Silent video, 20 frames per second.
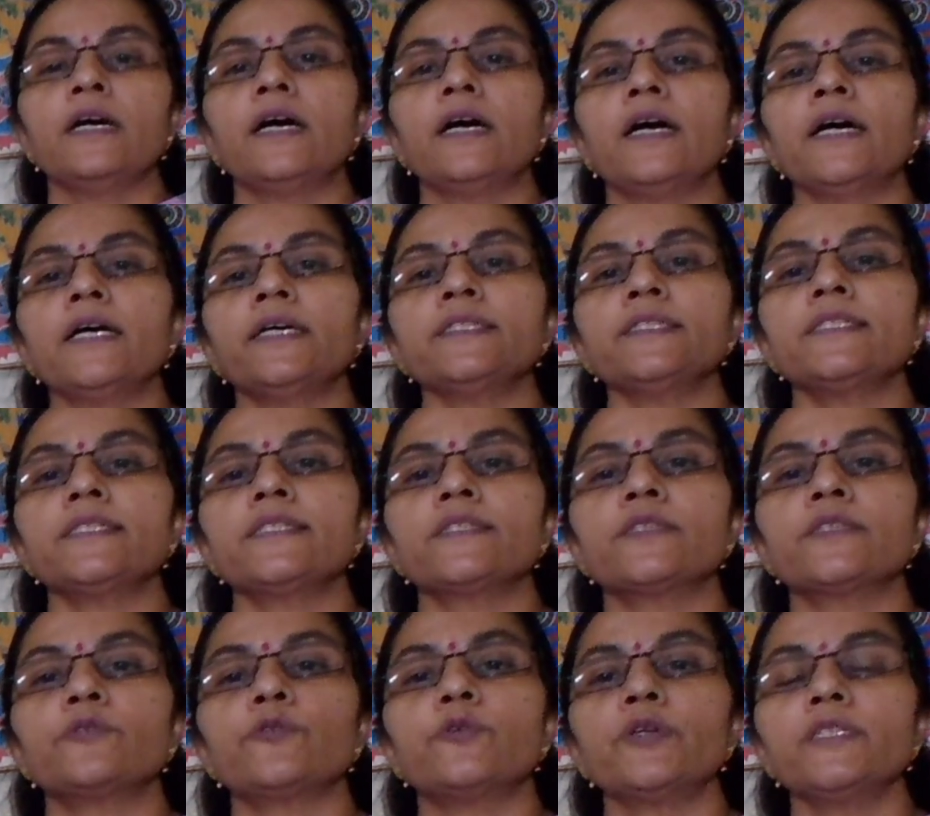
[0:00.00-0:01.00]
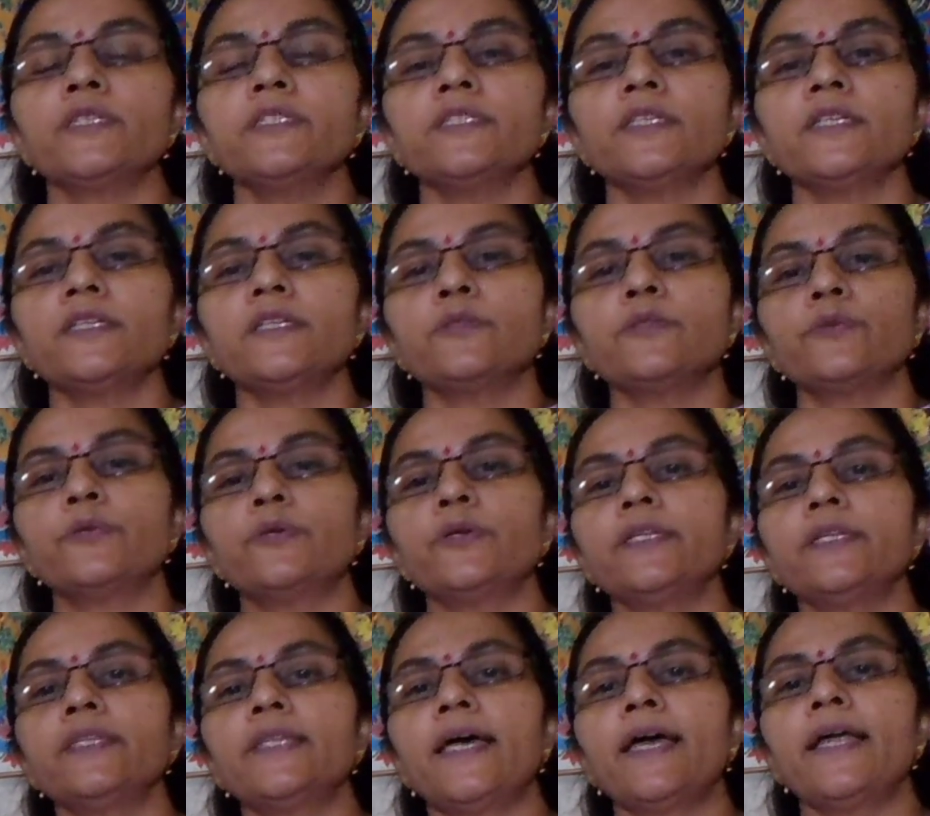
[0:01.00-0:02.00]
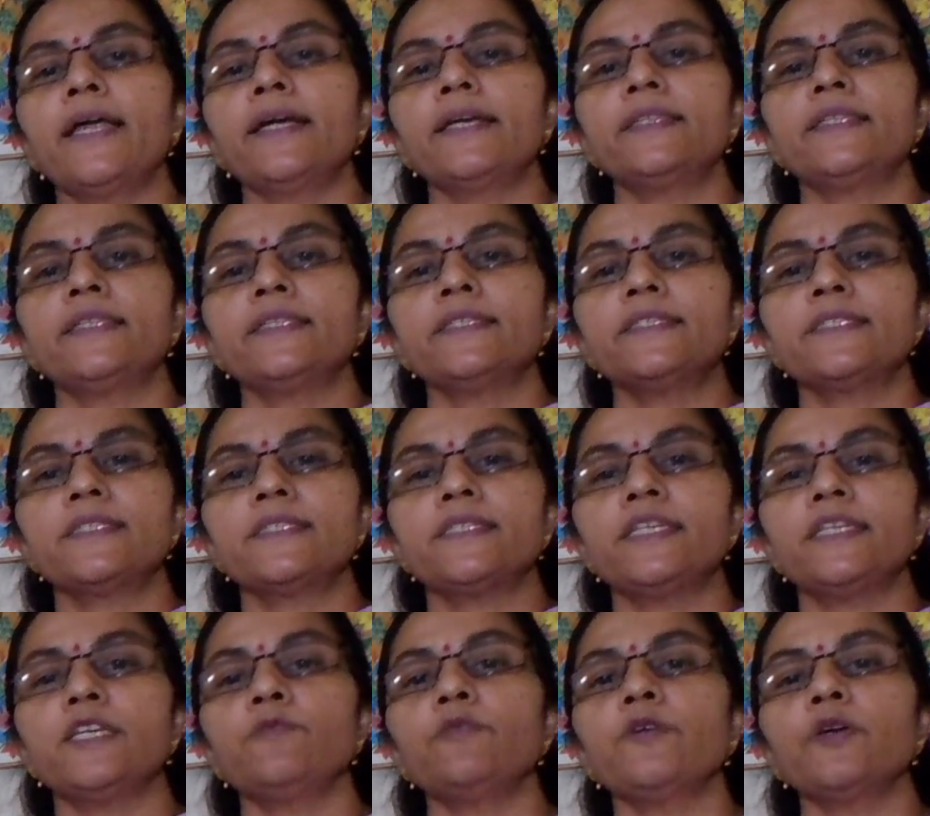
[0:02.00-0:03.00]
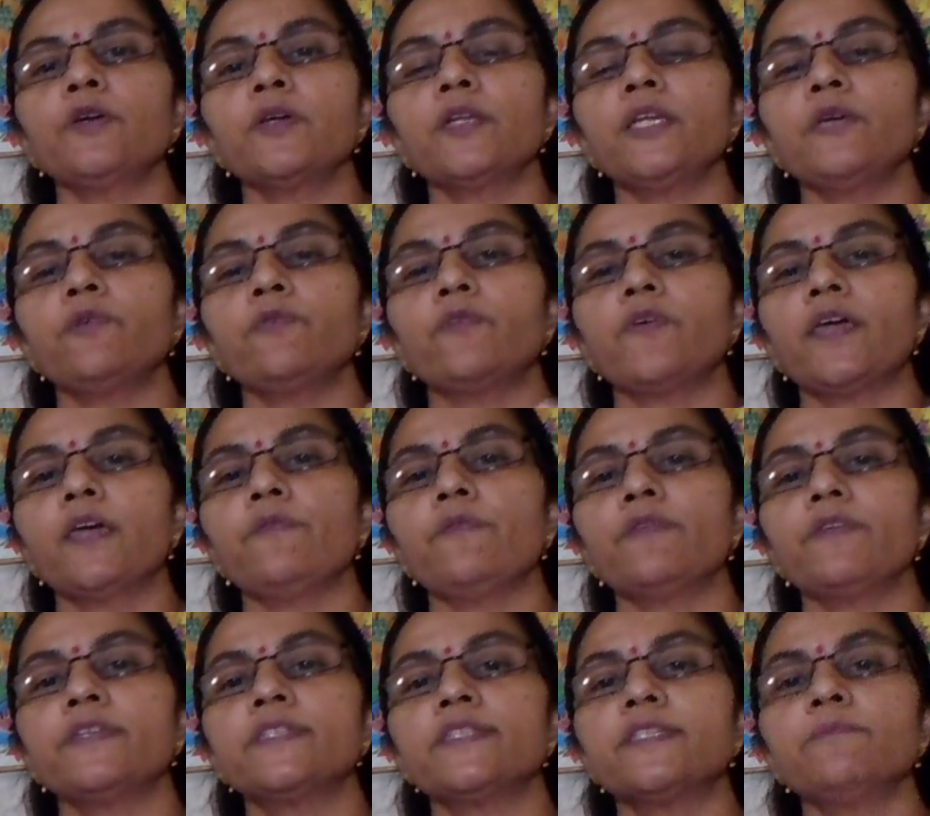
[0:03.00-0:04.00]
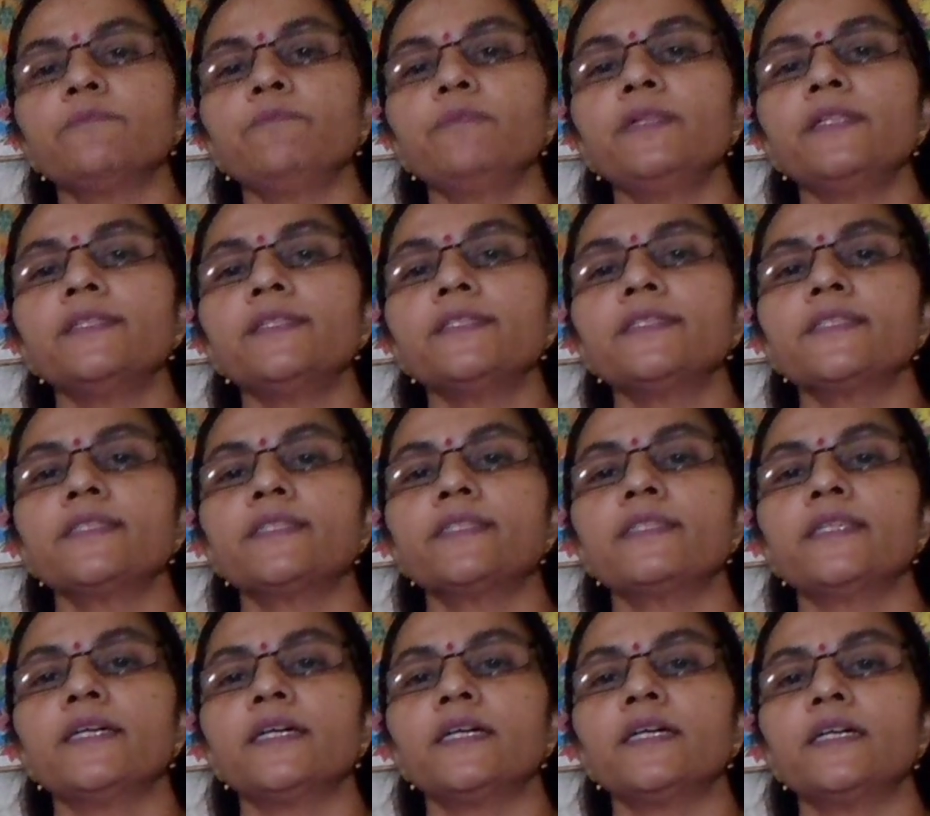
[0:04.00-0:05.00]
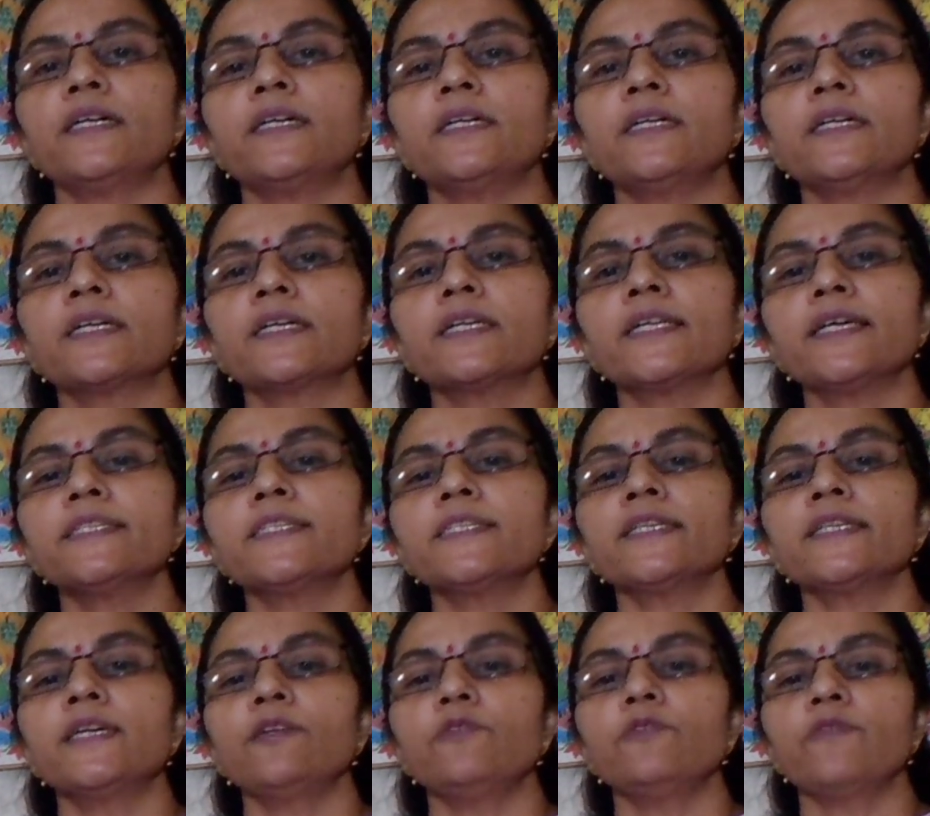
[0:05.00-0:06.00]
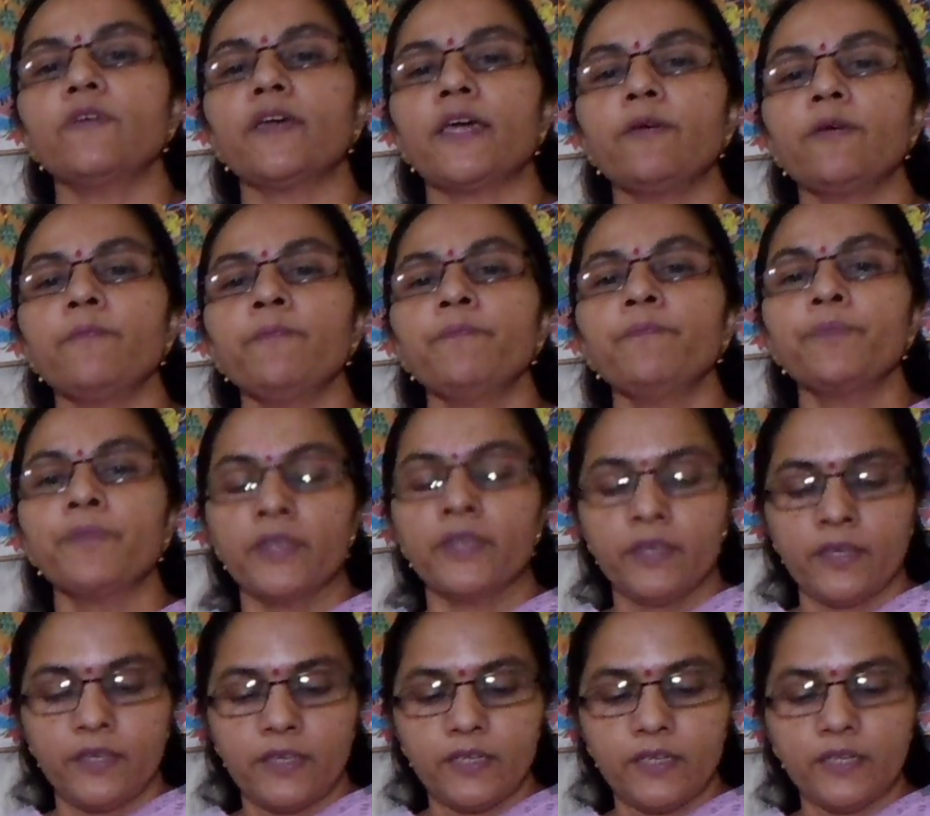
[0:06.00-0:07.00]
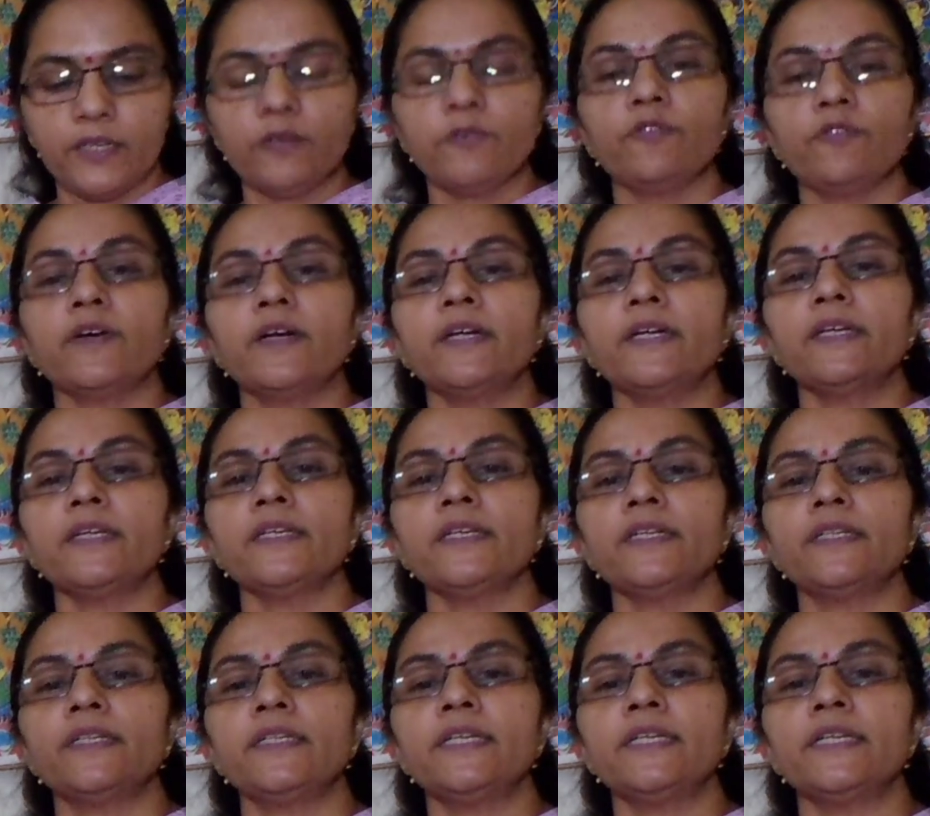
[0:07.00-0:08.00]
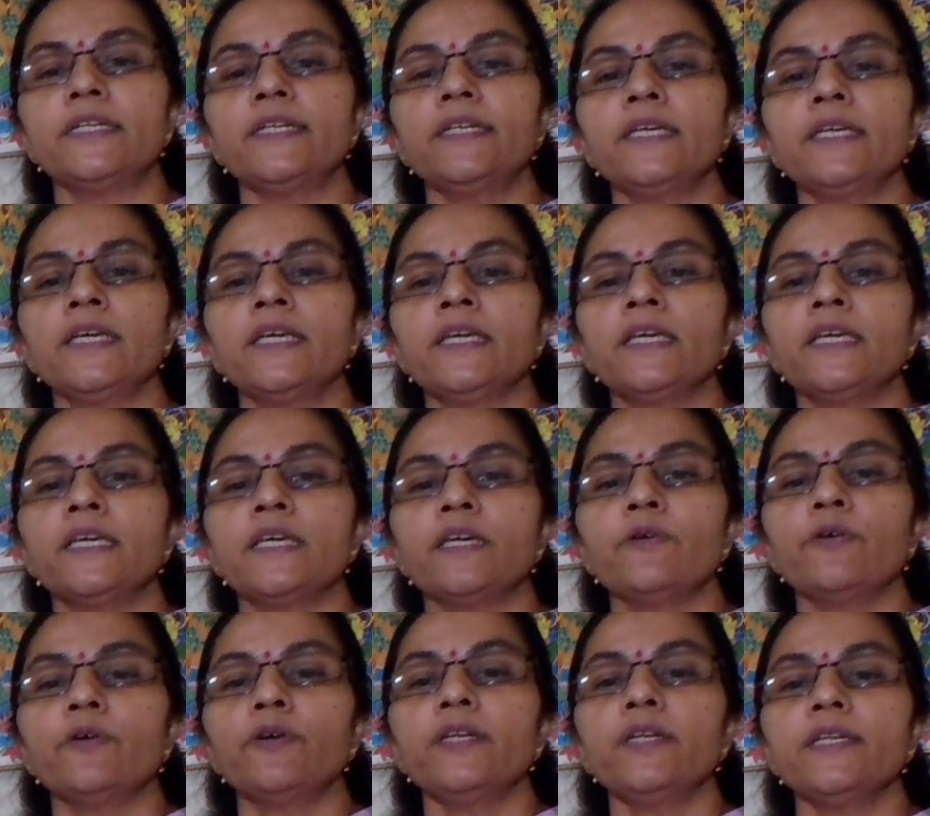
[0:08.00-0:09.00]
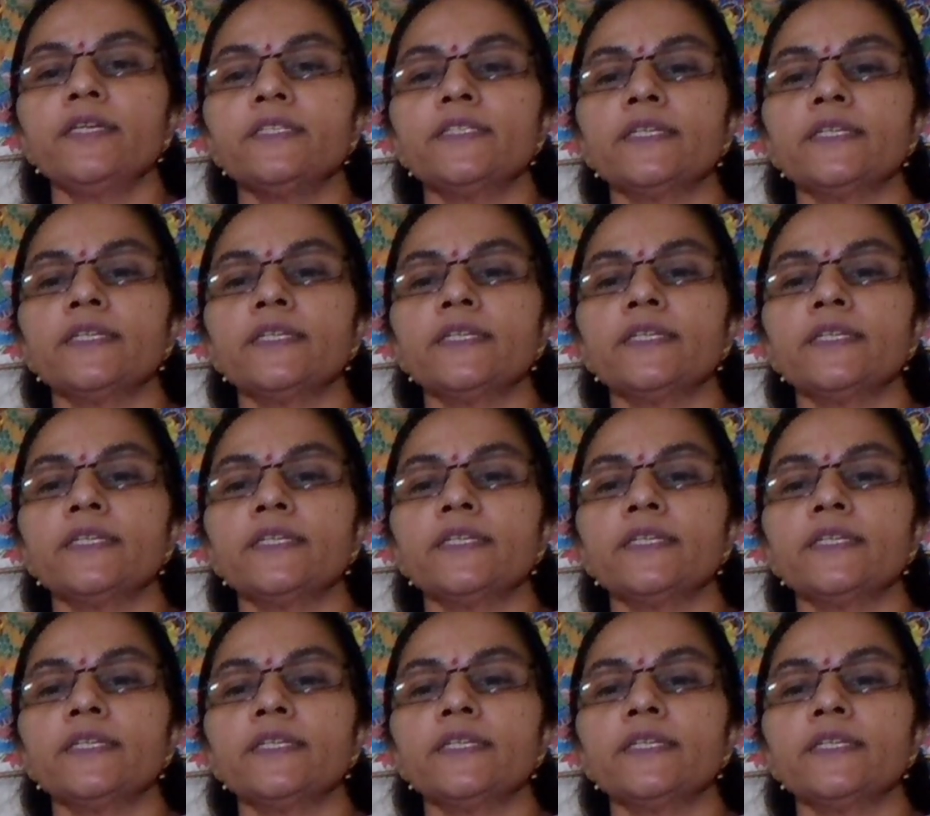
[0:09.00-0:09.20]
as Schrodinger told that this de Broglie wave resembles the classical wave, here what he did, he only